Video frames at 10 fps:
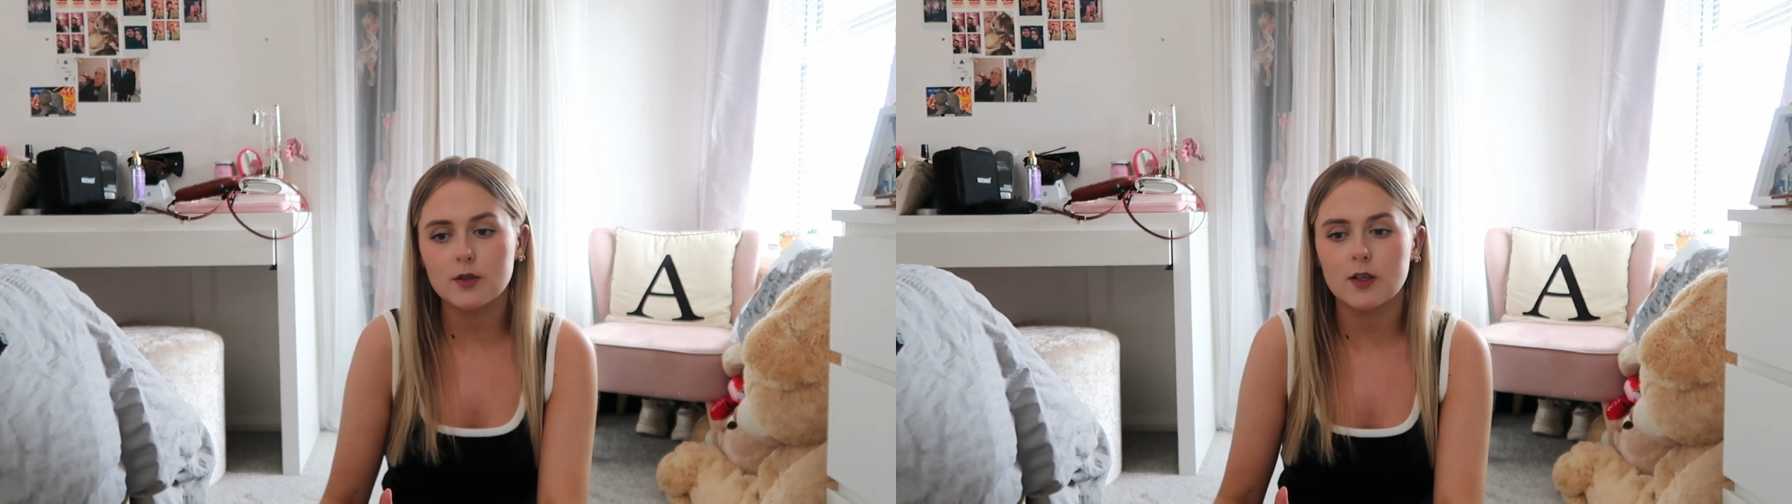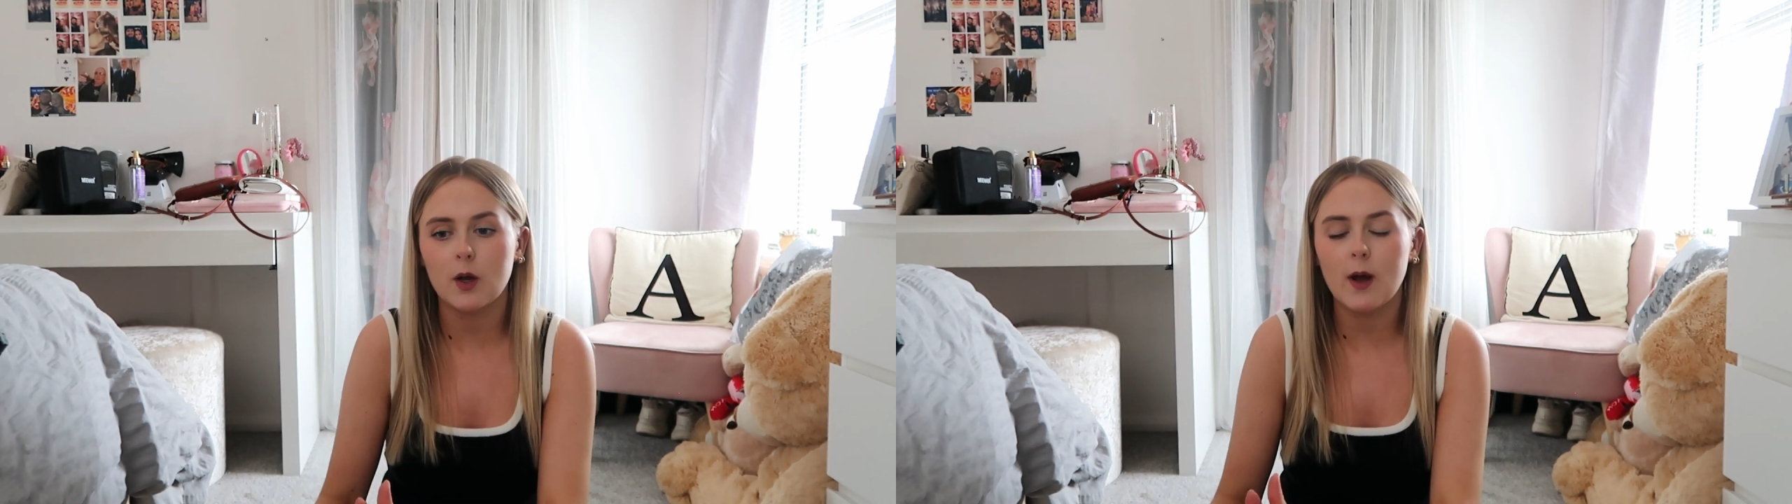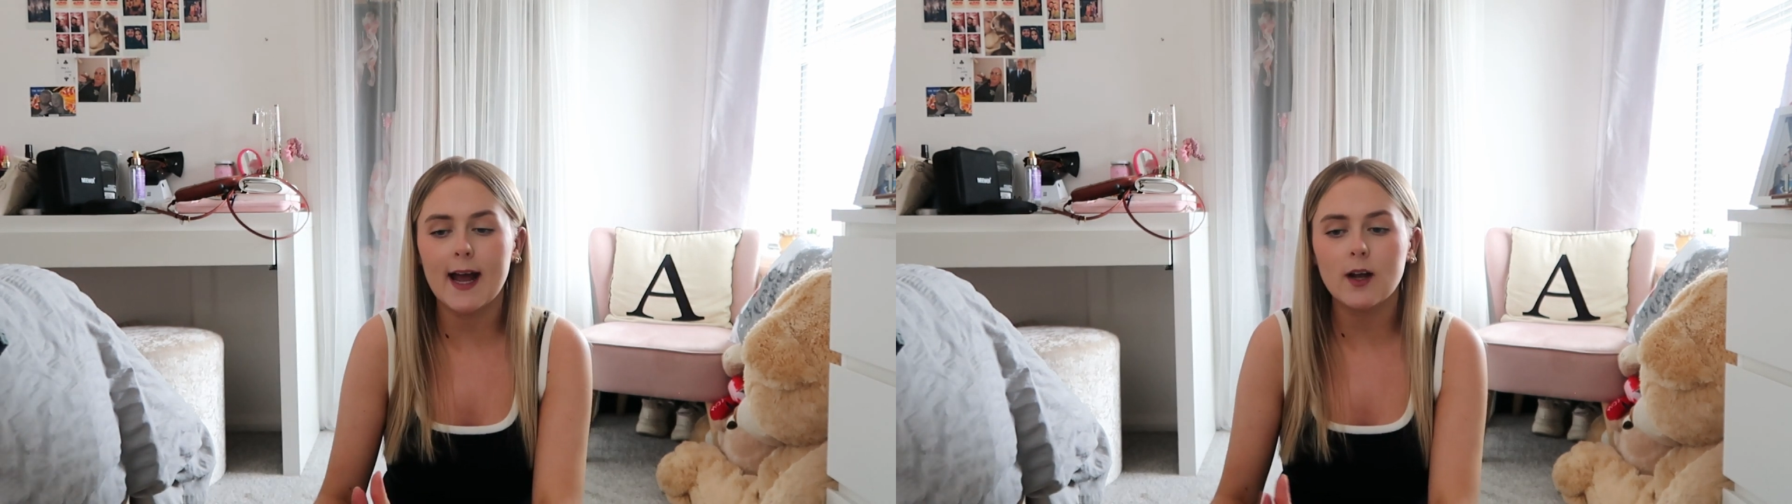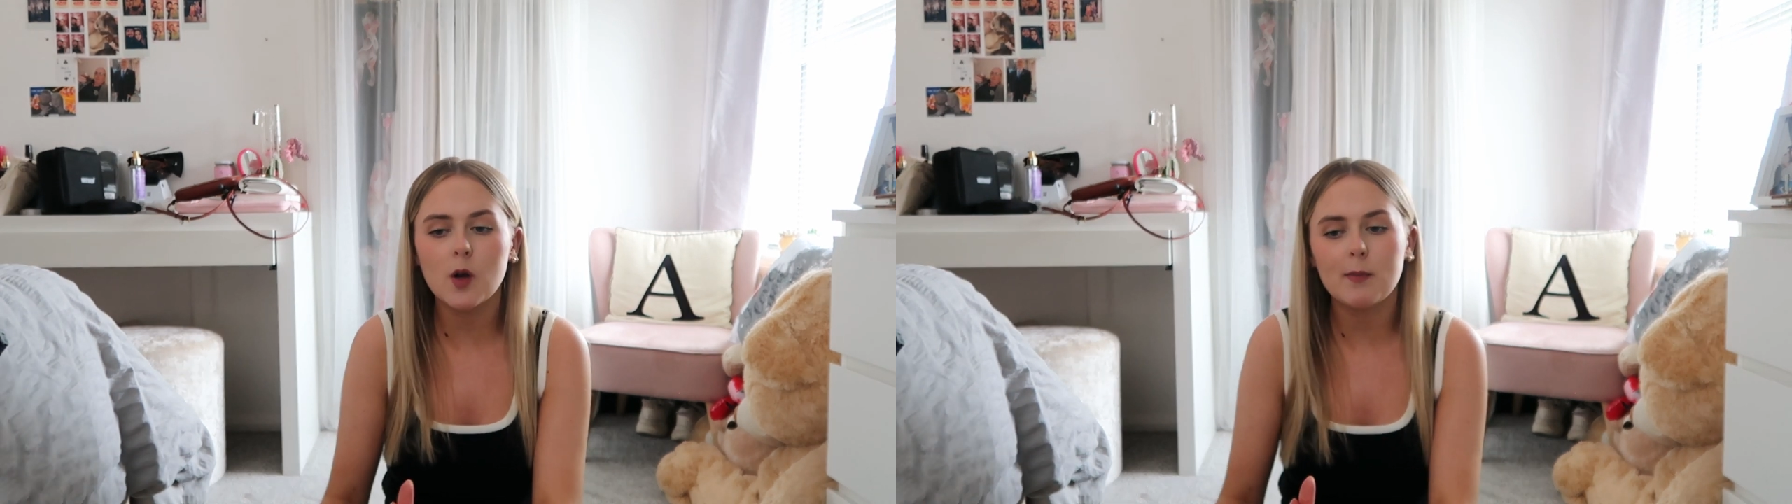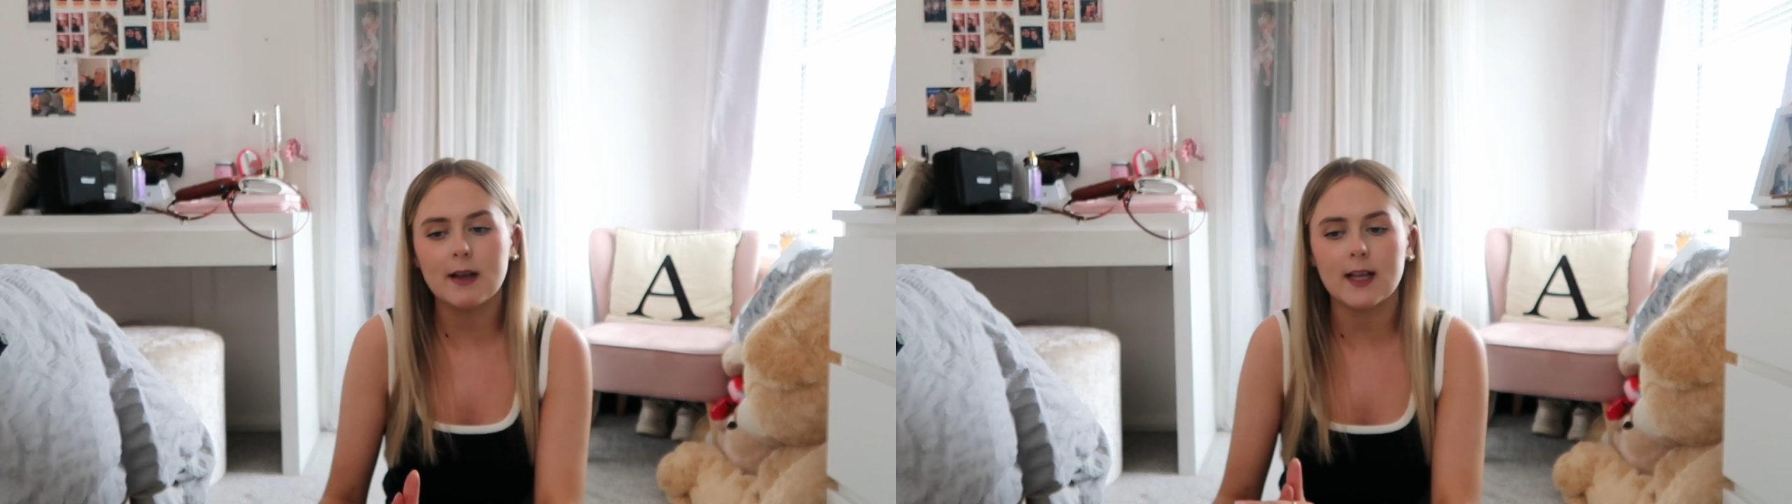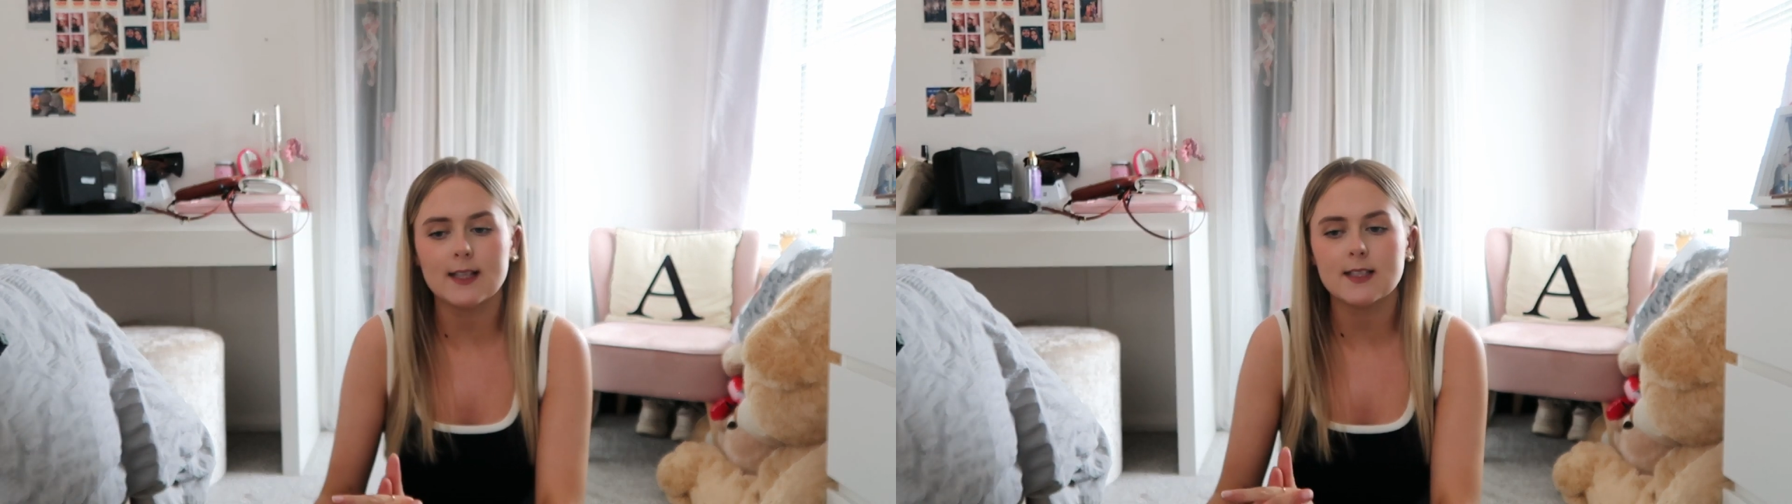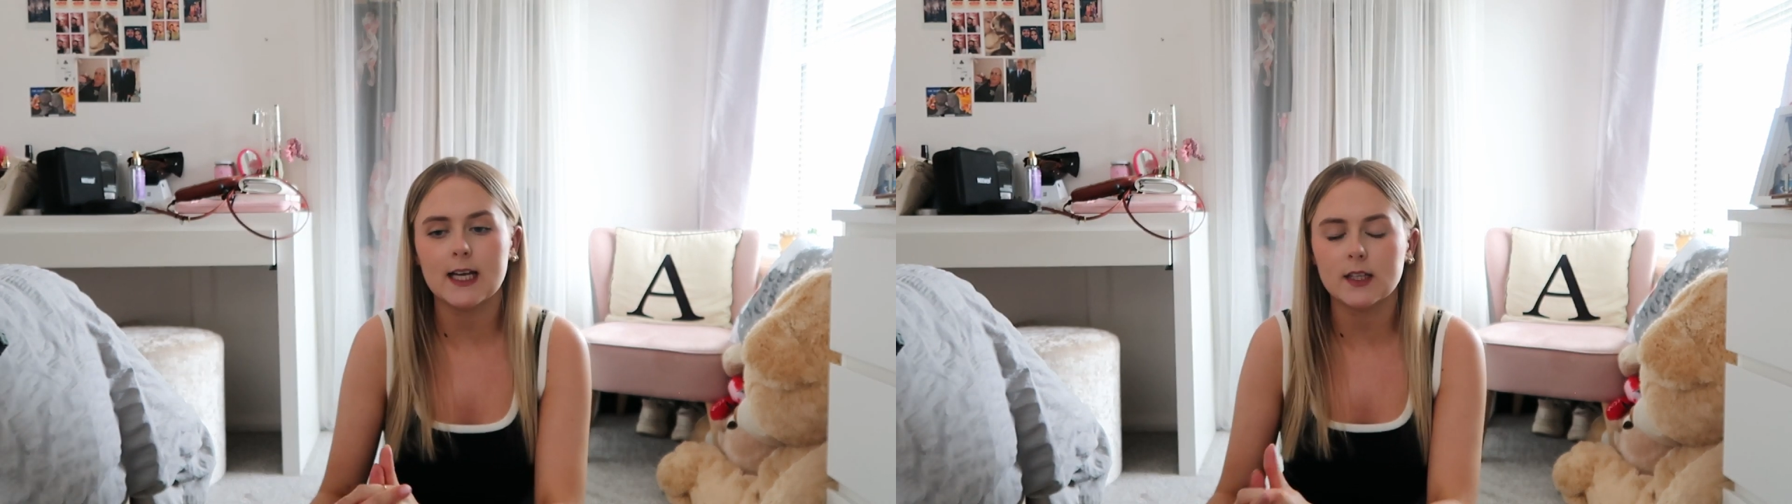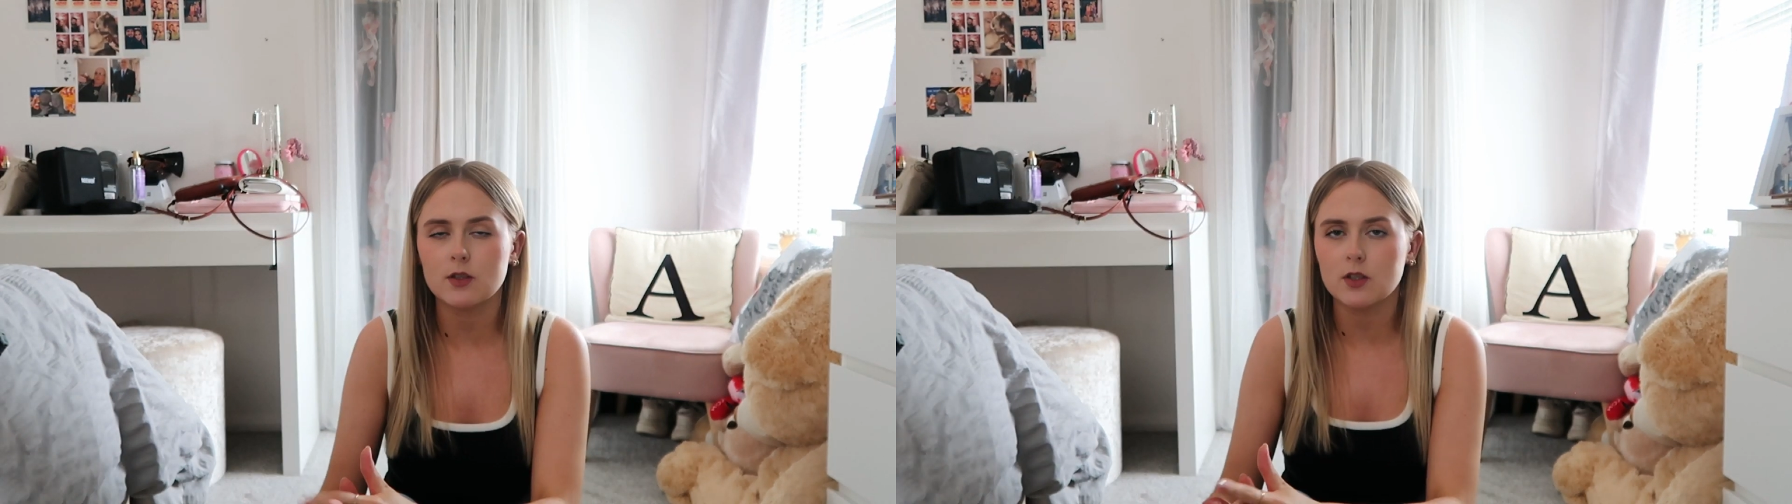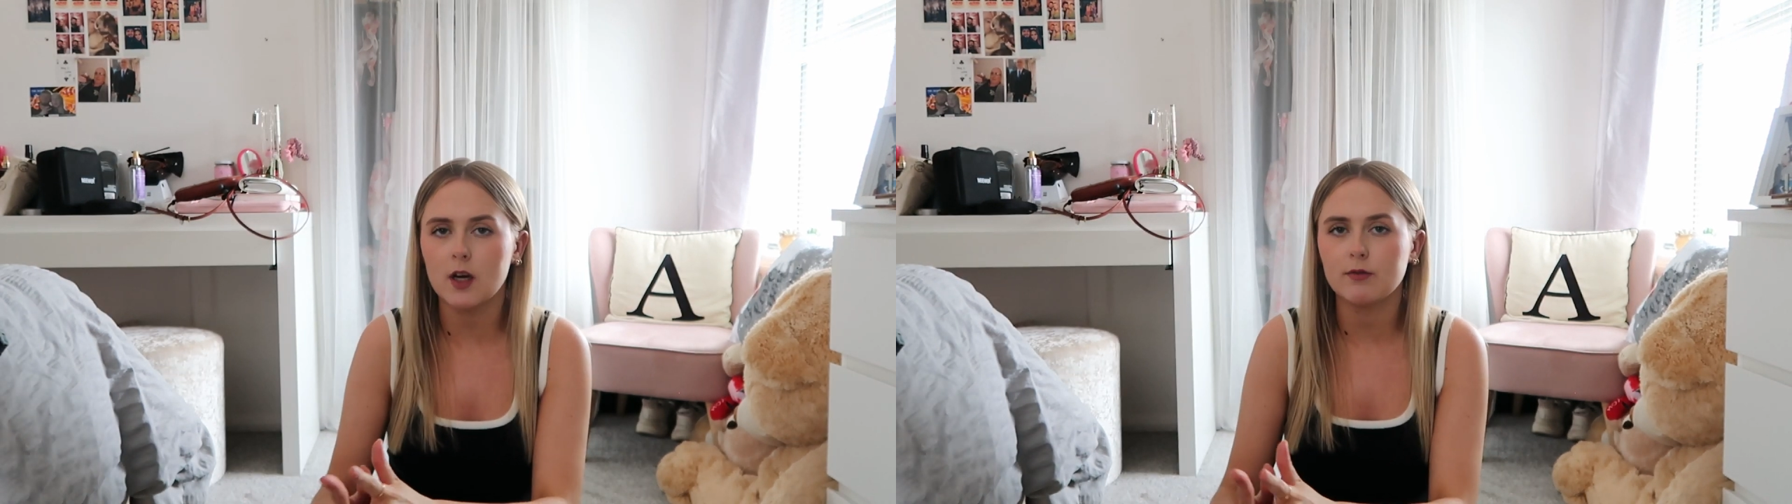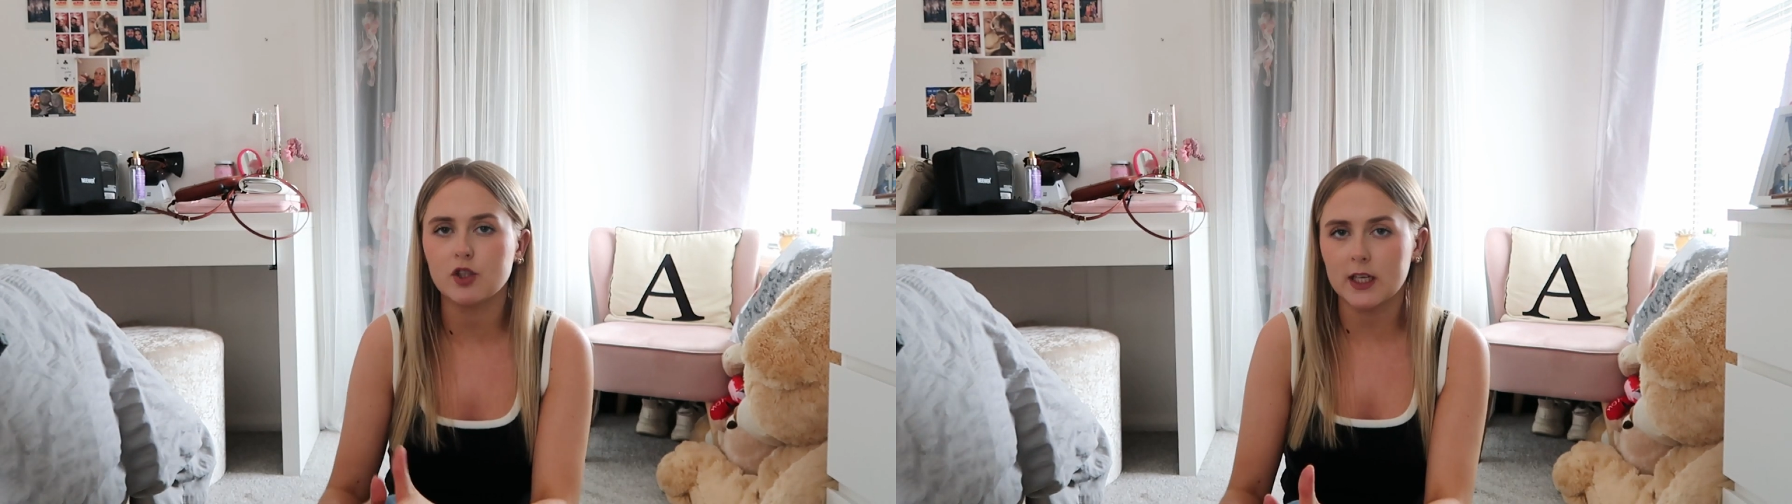so I got my letter at the start of